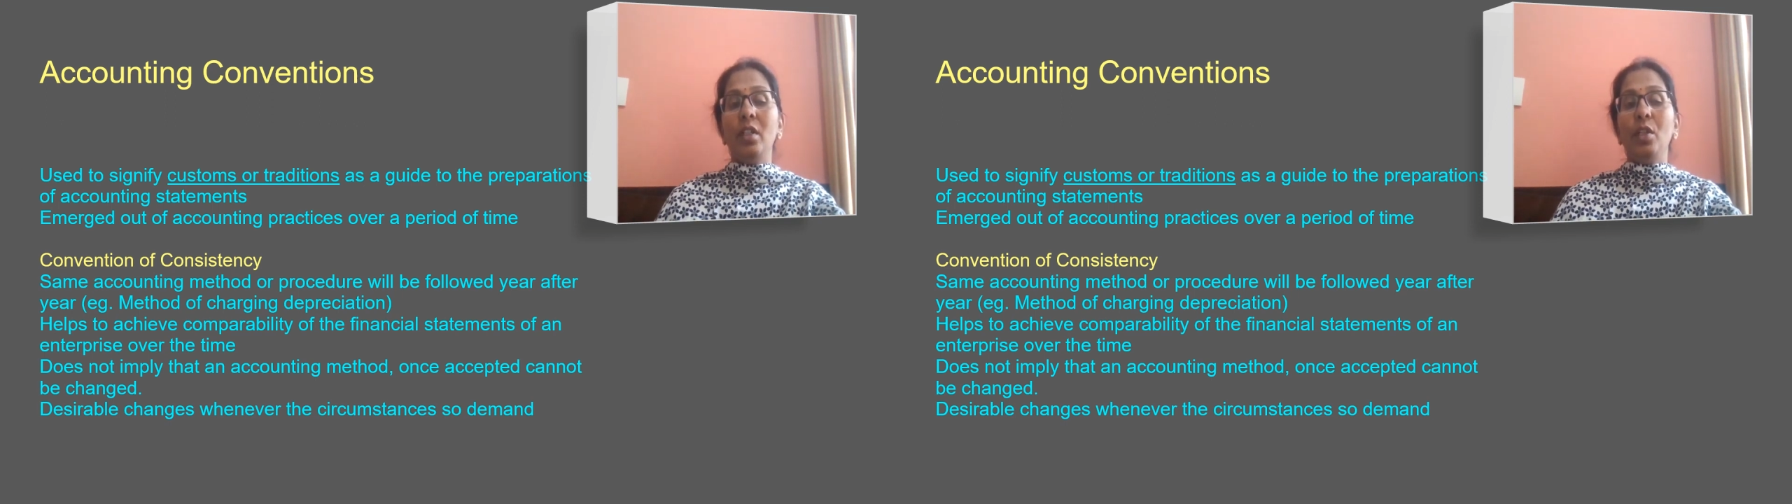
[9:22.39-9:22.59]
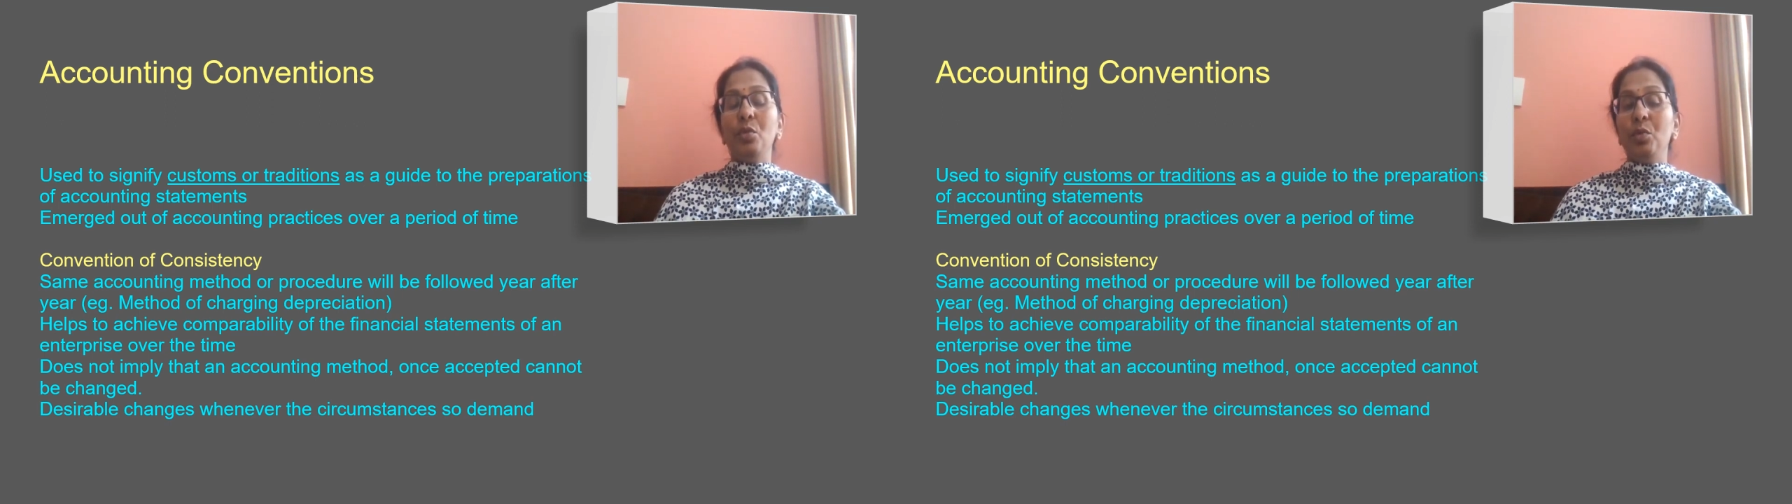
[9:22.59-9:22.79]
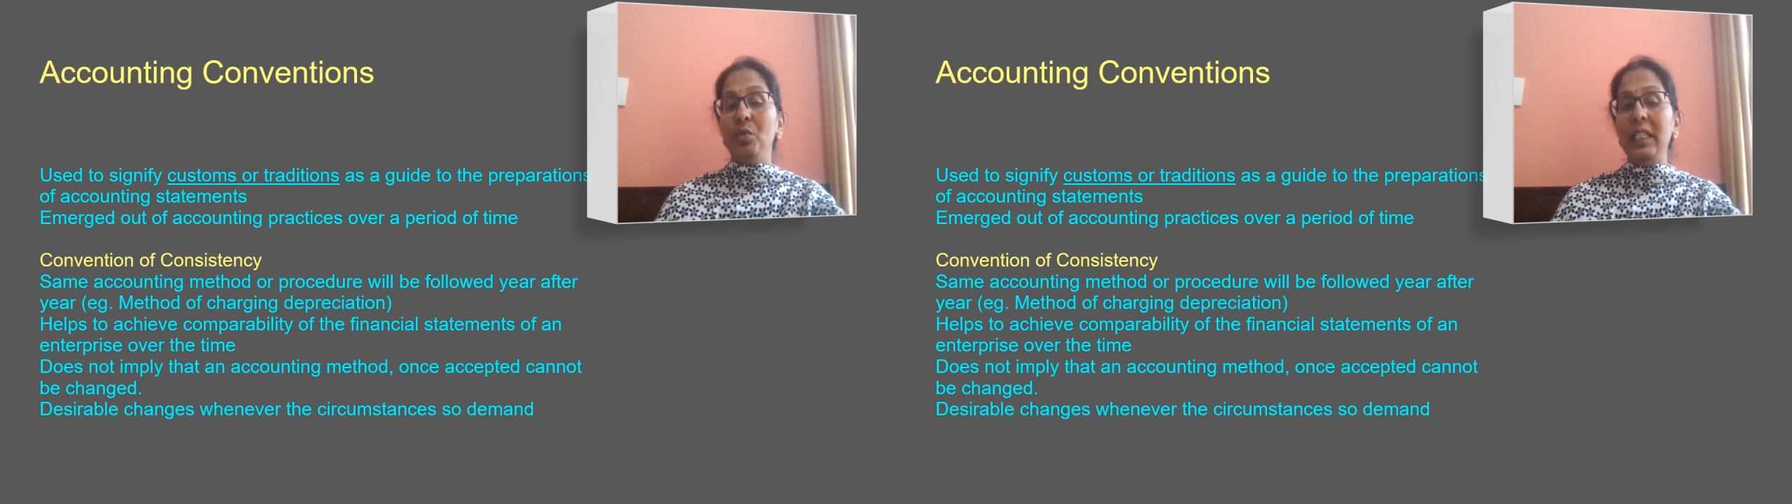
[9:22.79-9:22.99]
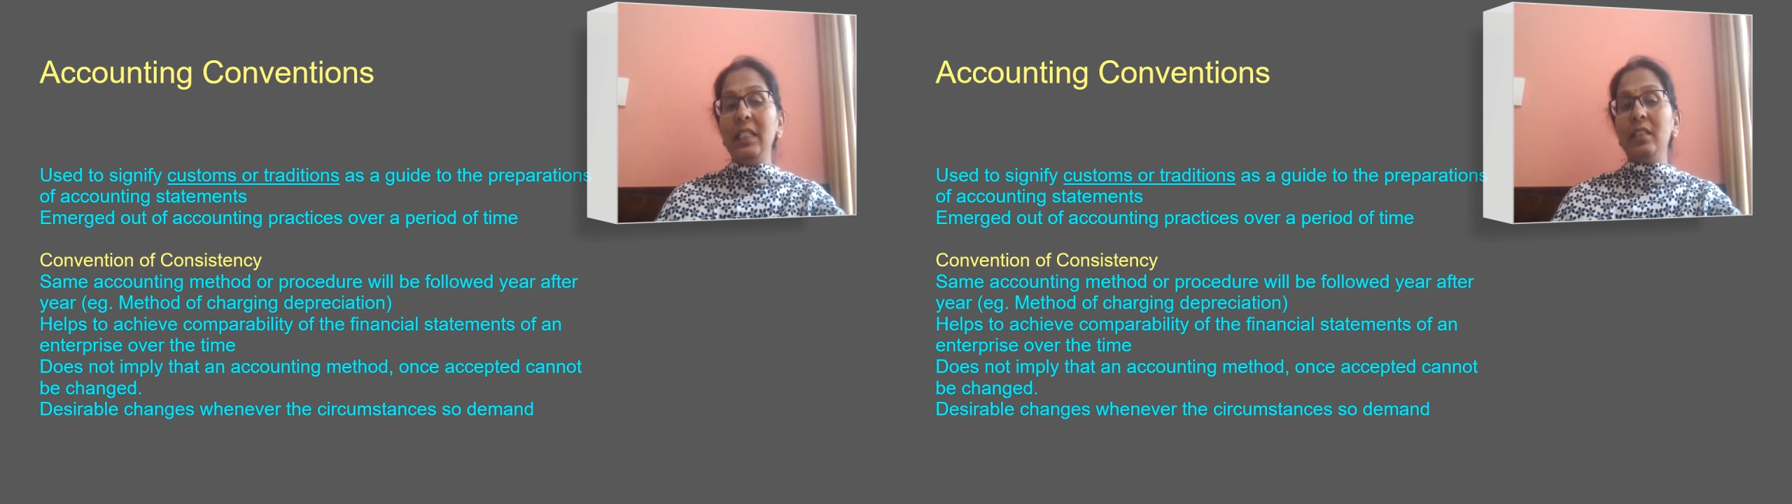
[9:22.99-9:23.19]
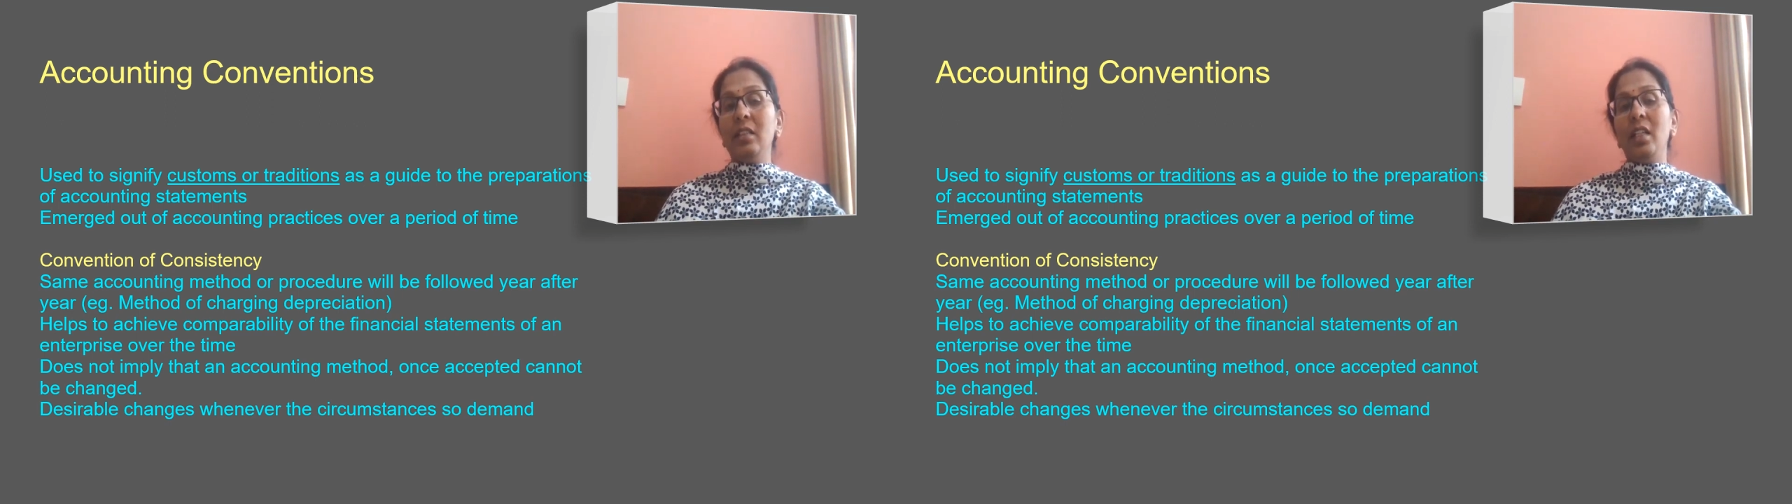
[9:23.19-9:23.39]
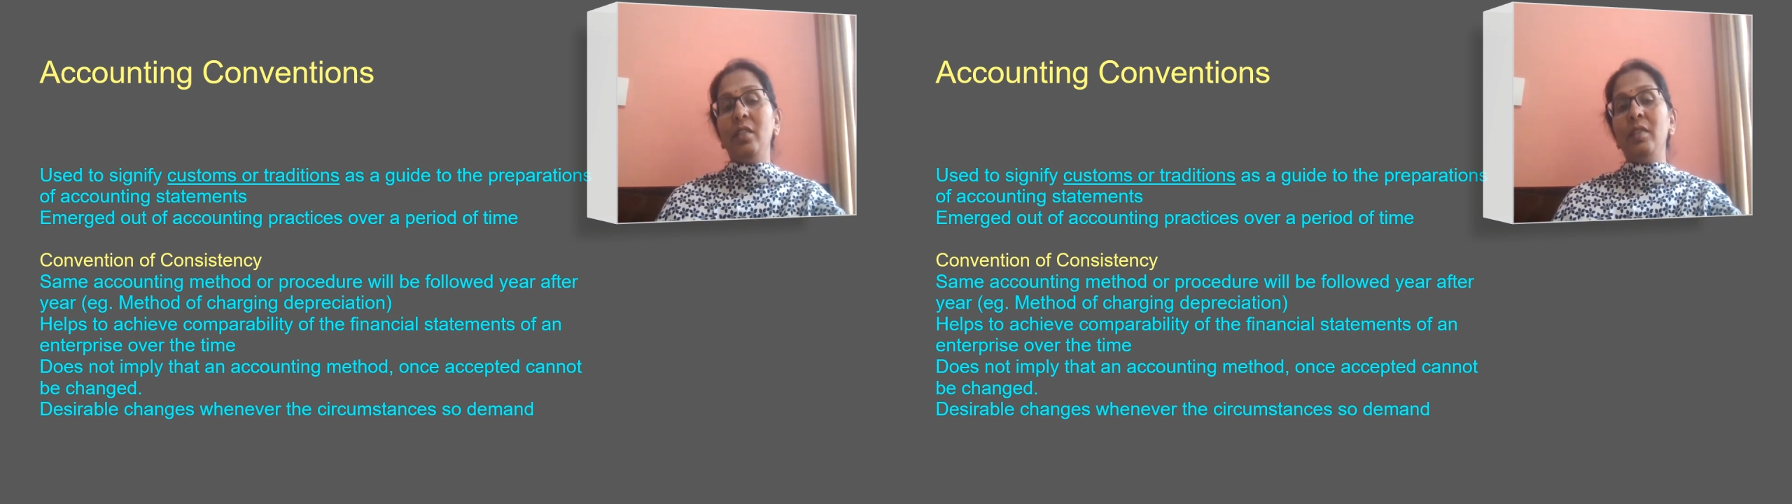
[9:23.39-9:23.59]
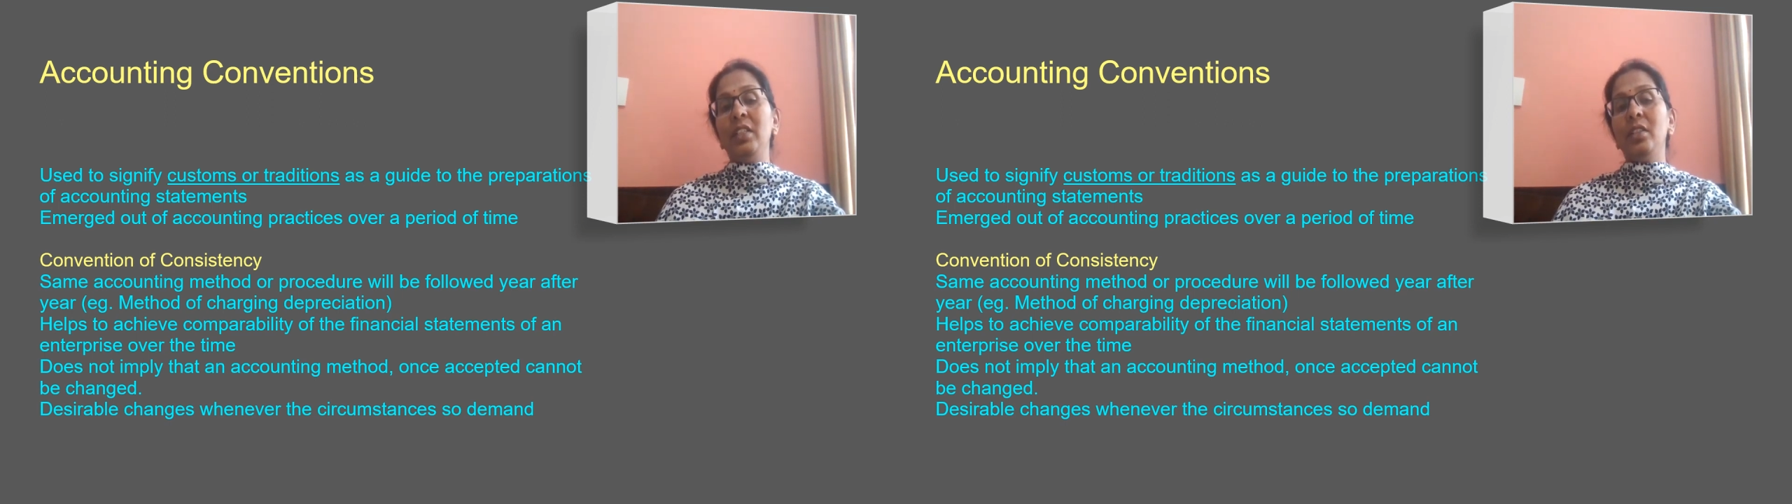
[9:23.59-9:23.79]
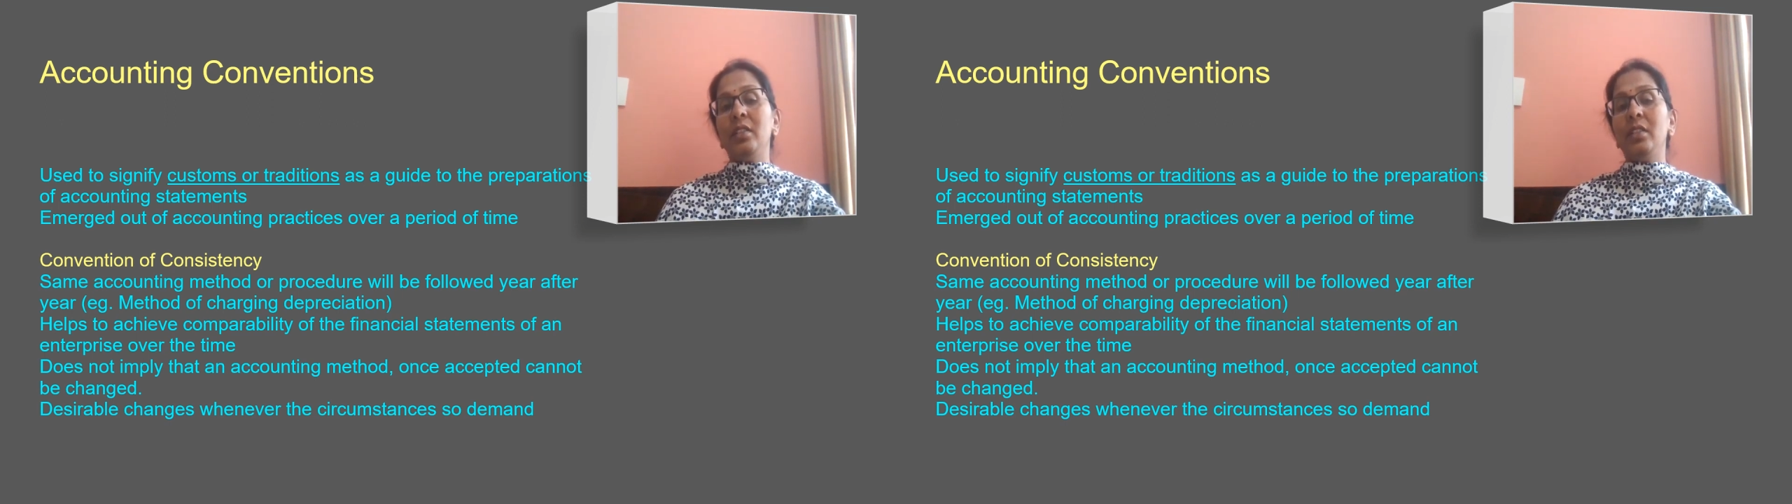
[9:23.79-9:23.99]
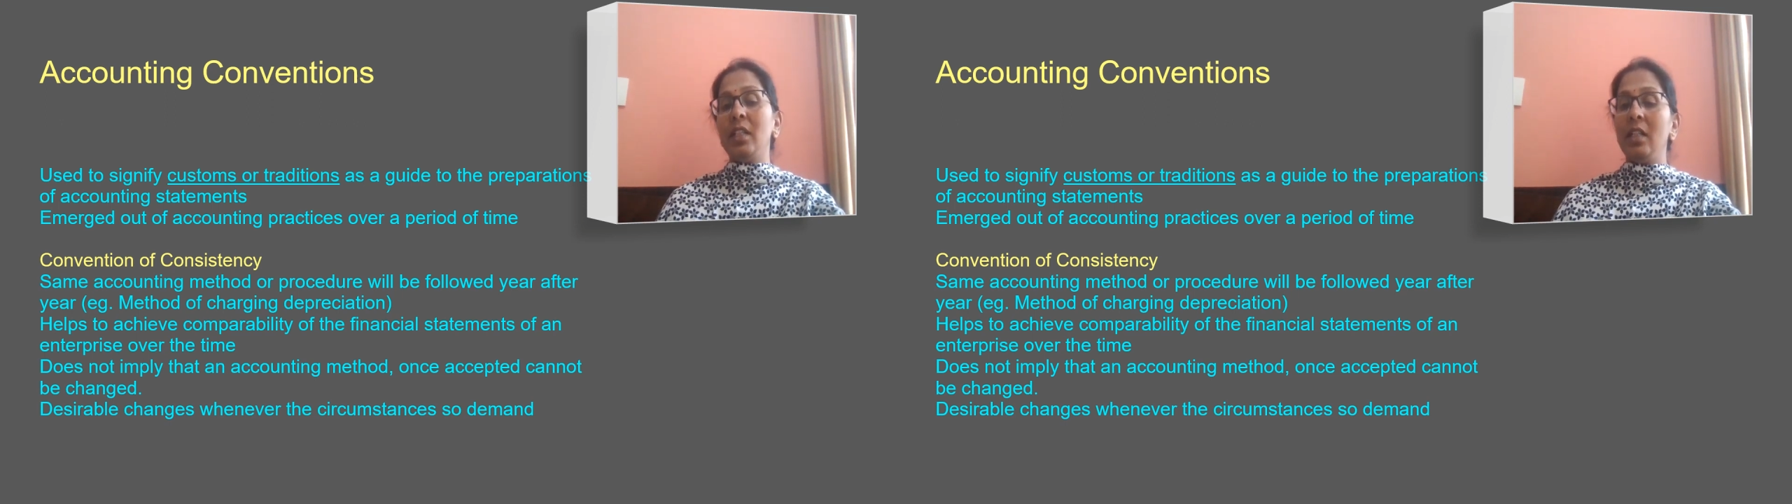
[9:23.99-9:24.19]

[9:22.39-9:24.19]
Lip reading: So, these conventions are